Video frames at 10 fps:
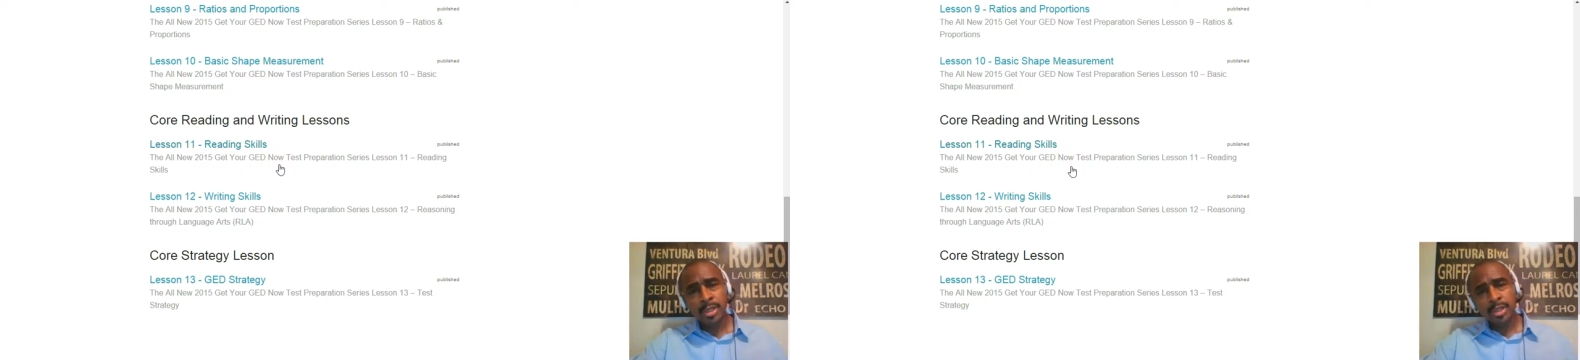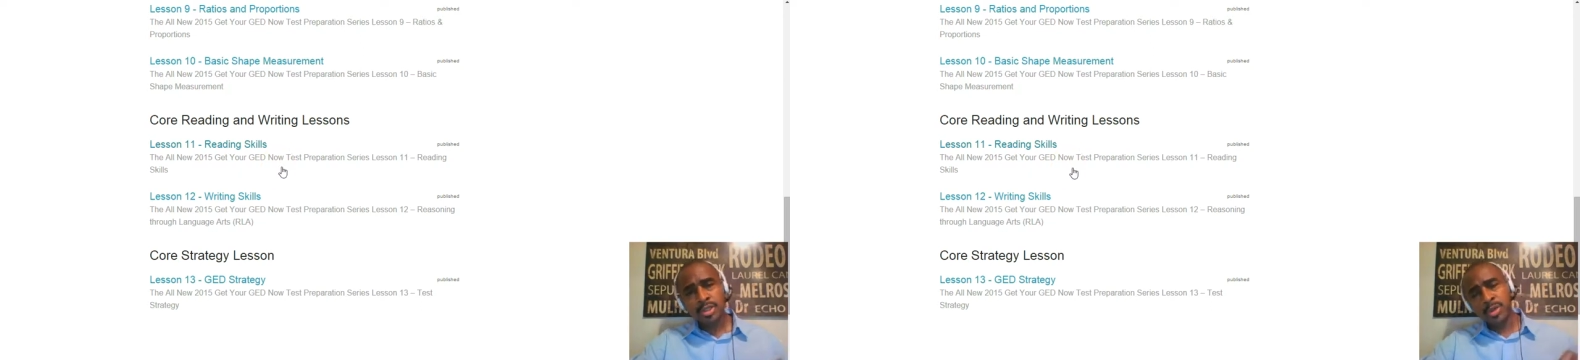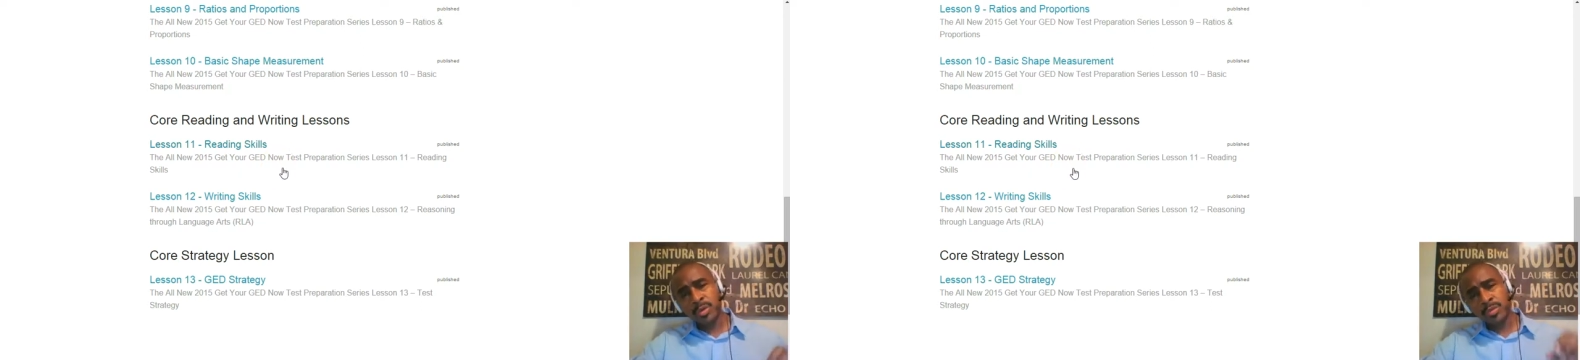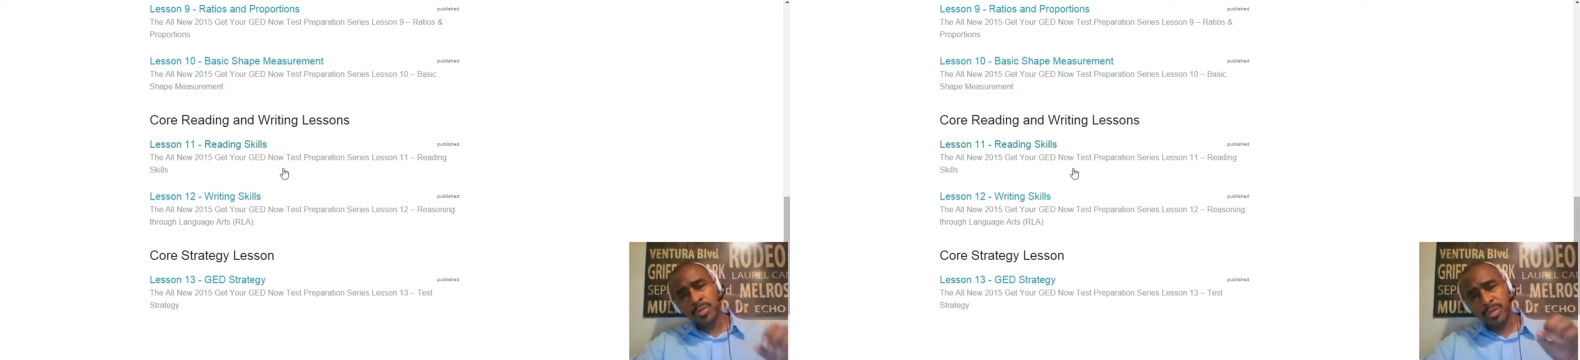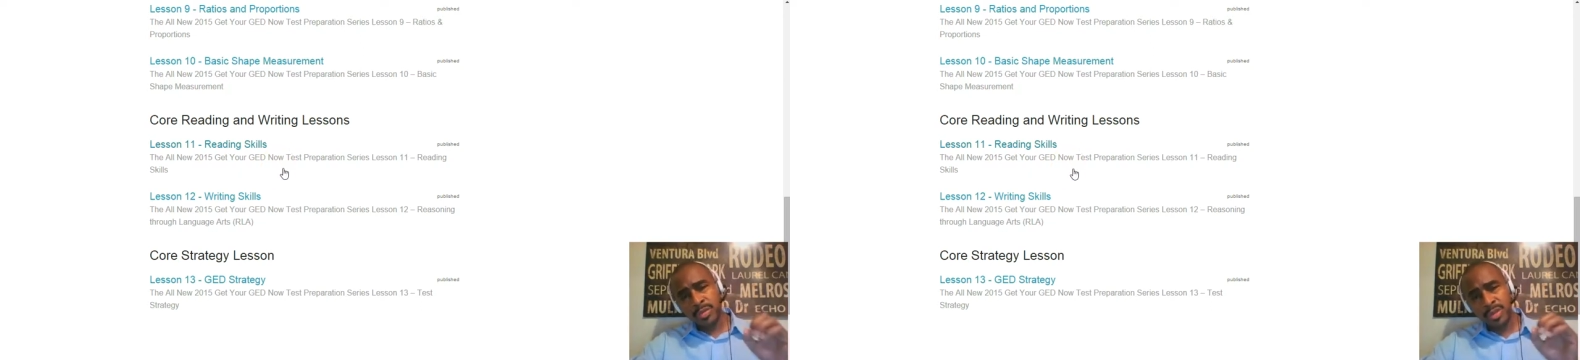So
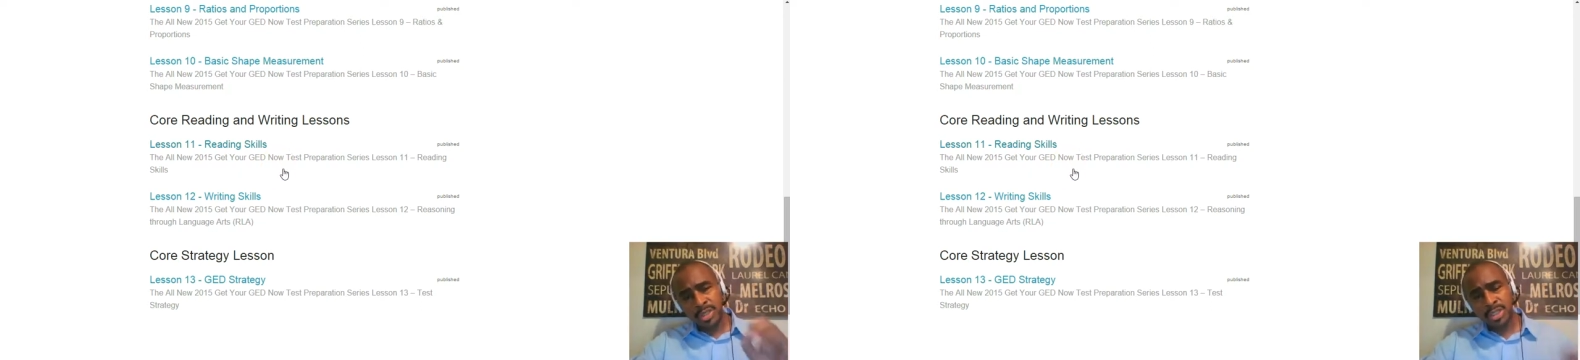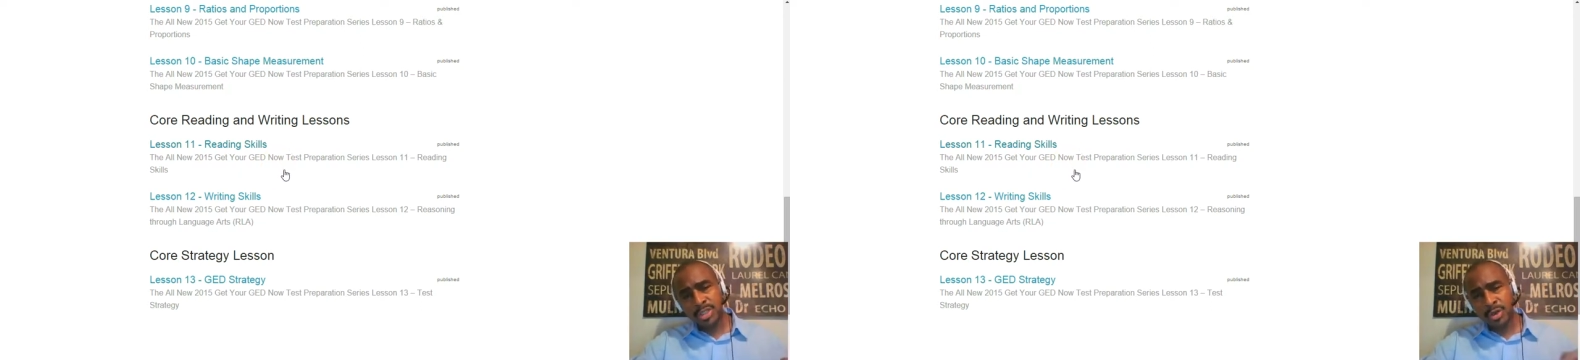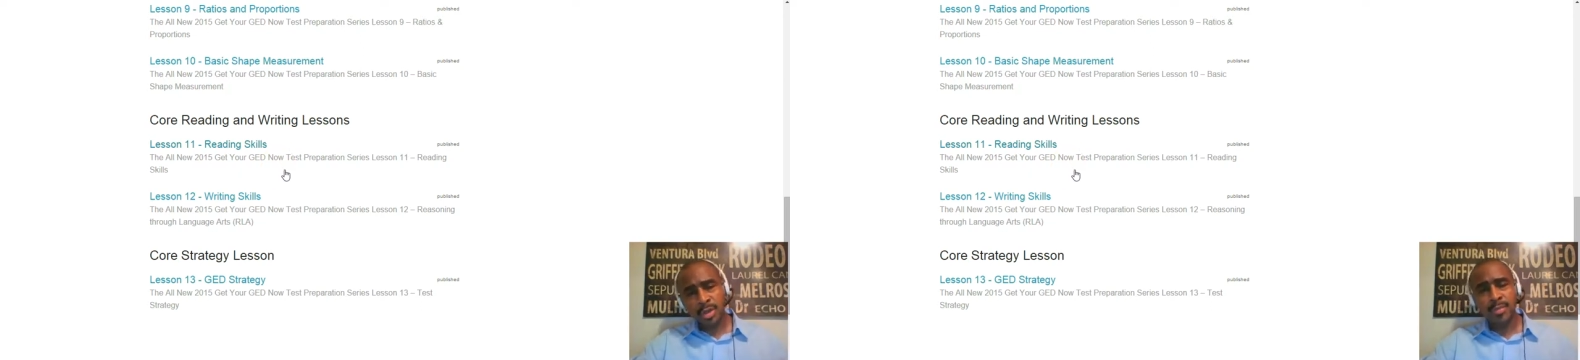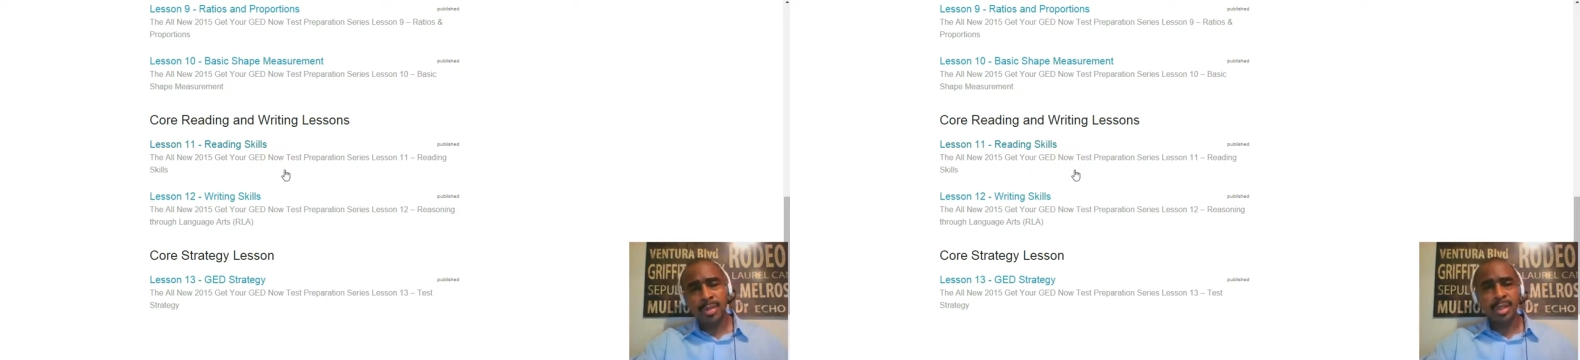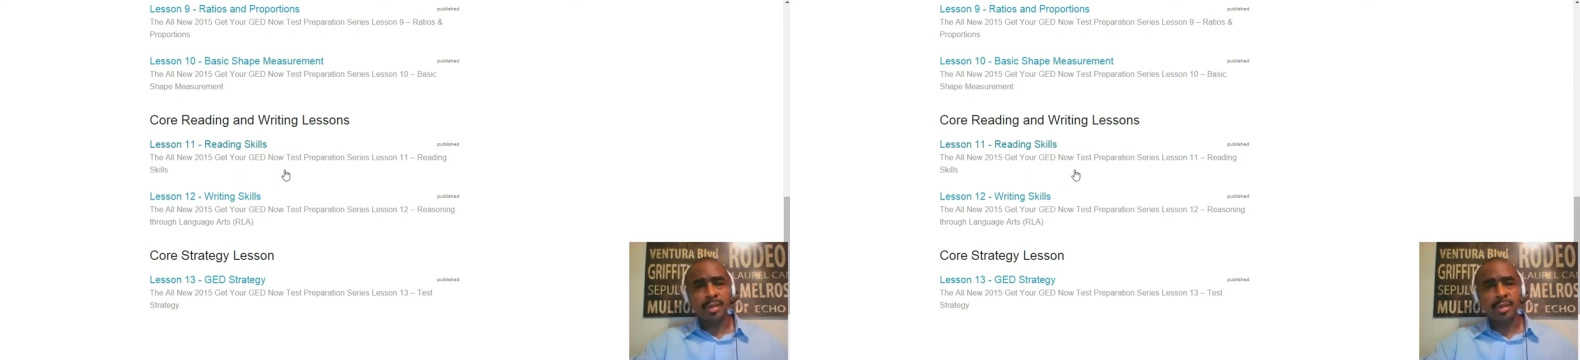this is going to be